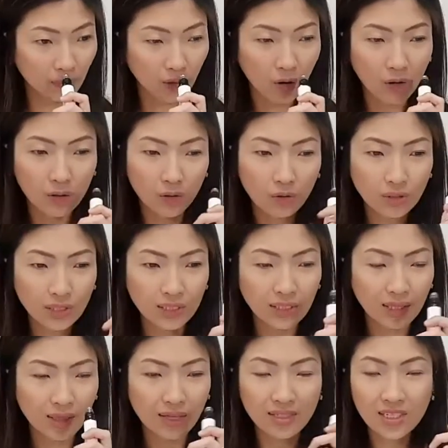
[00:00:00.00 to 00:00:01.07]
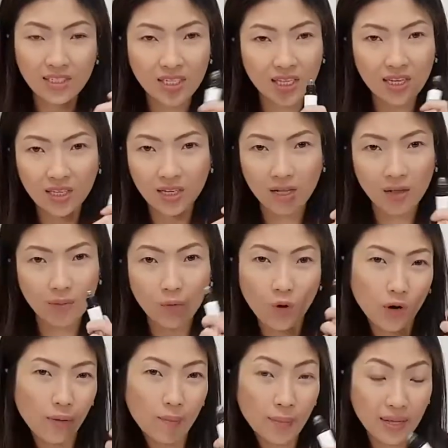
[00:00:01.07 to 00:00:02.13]
Although this is a little
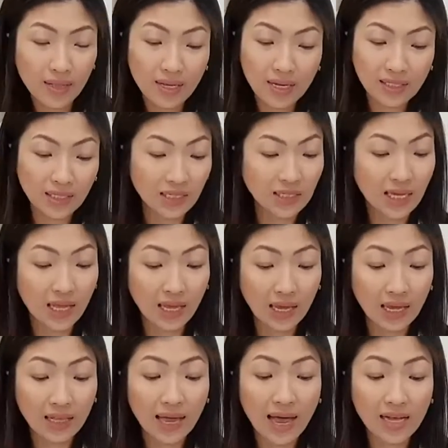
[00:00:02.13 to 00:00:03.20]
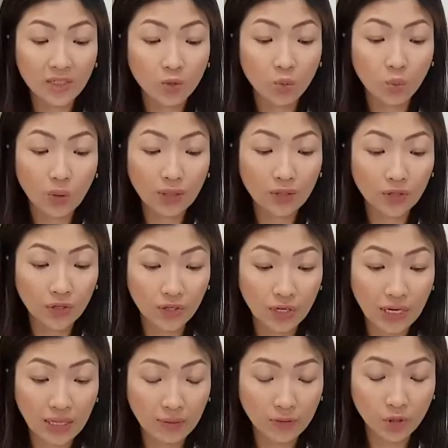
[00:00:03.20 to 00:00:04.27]
more minty since it has
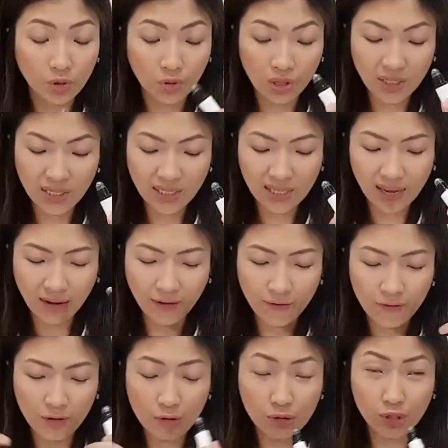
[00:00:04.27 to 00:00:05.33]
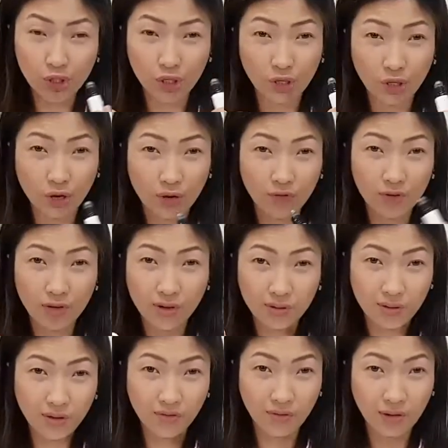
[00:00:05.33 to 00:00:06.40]
wintergreen. So this is like a fusion of
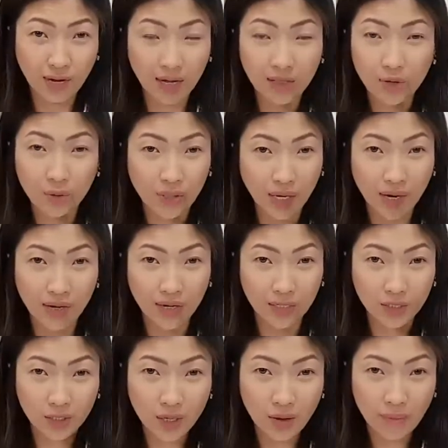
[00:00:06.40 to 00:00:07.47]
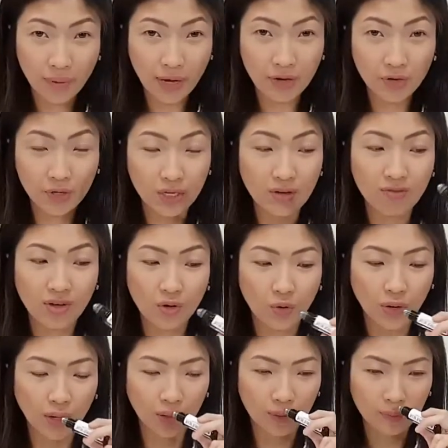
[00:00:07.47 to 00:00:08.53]
Young Living and doTERRA's pain relieving
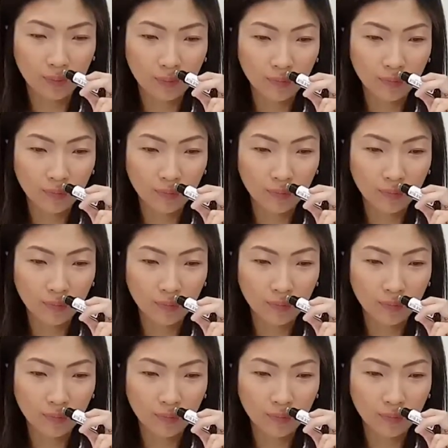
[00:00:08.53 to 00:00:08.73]
oil.